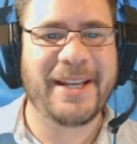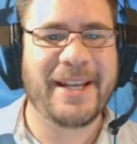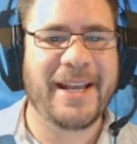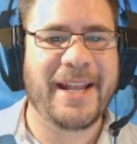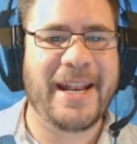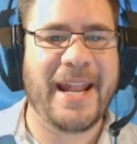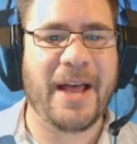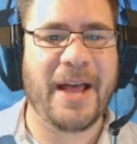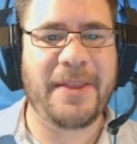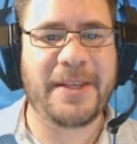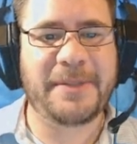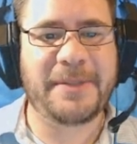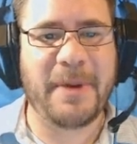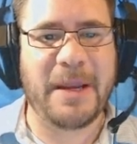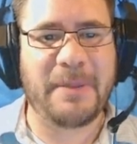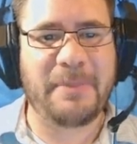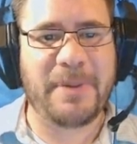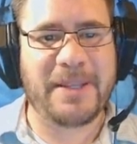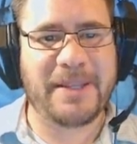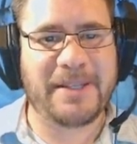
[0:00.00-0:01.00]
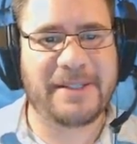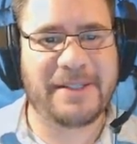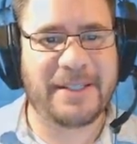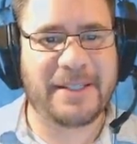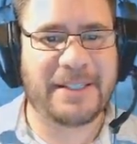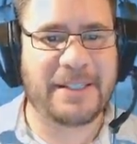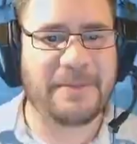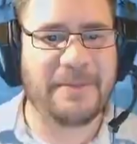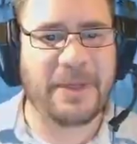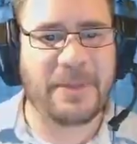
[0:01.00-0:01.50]
Now, this might be the
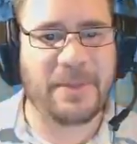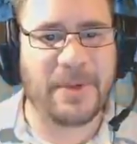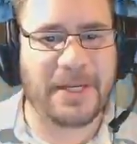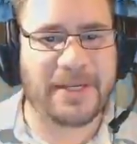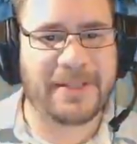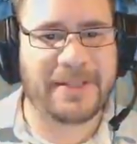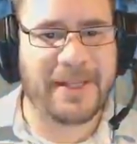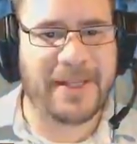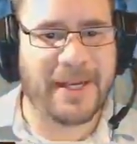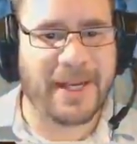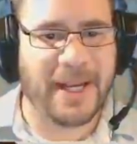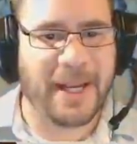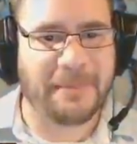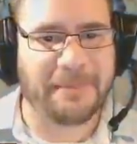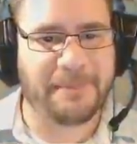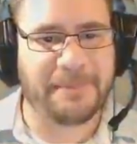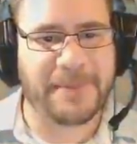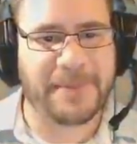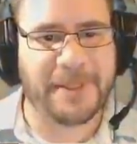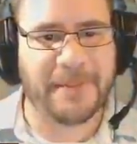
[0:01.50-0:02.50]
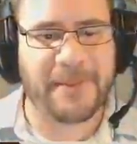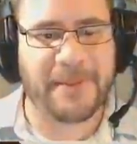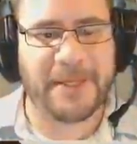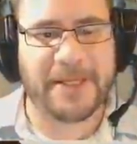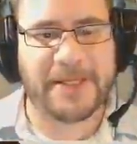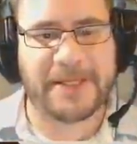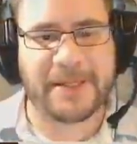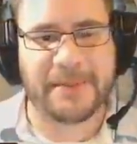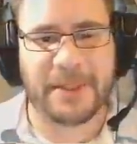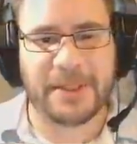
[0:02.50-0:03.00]
system you want to set up. Something
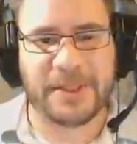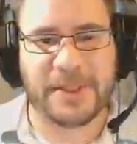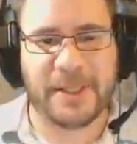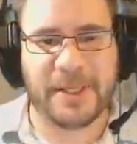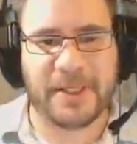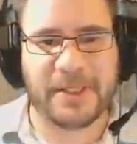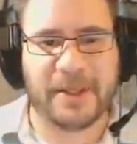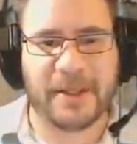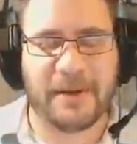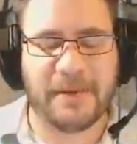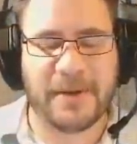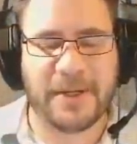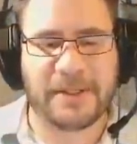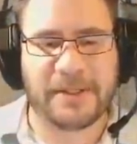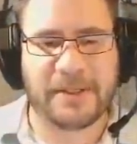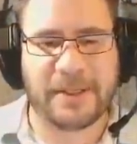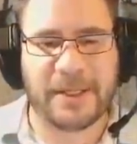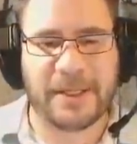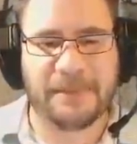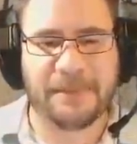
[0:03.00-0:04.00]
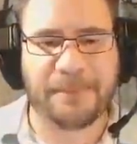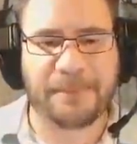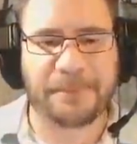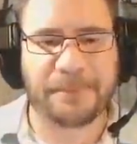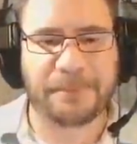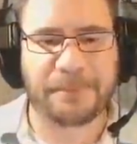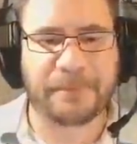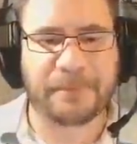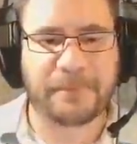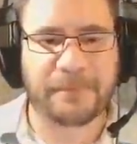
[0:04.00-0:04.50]
similar to this. Obviously,
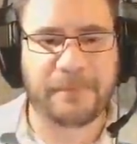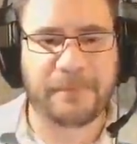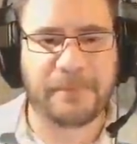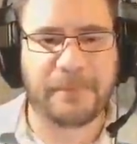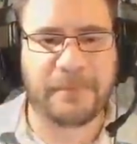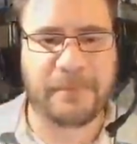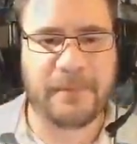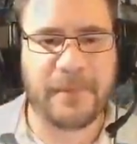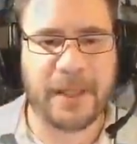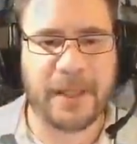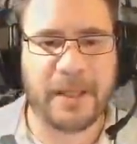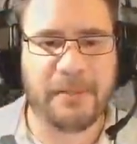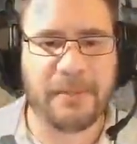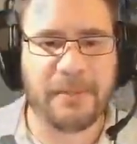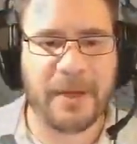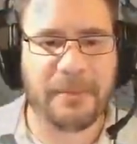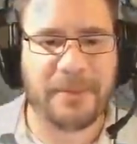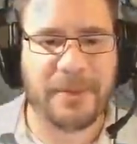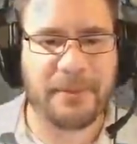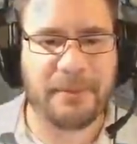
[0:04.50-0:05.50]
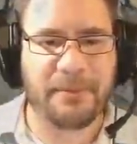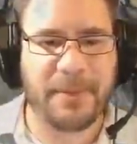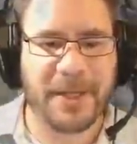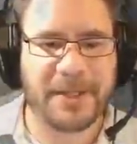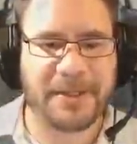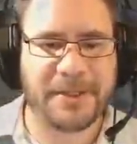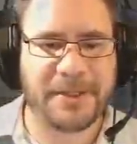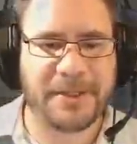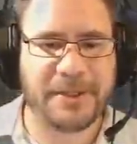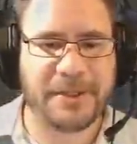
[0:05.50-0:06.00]
it might be
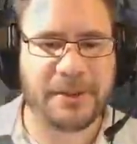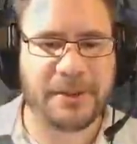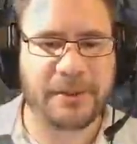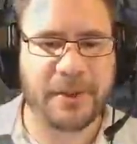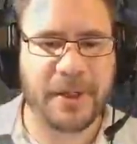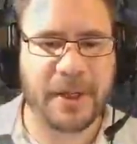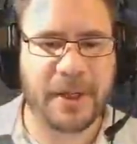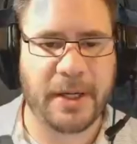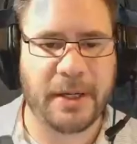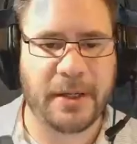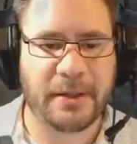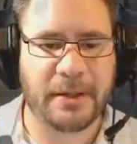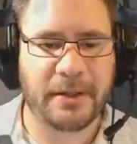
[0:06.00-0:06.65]
best to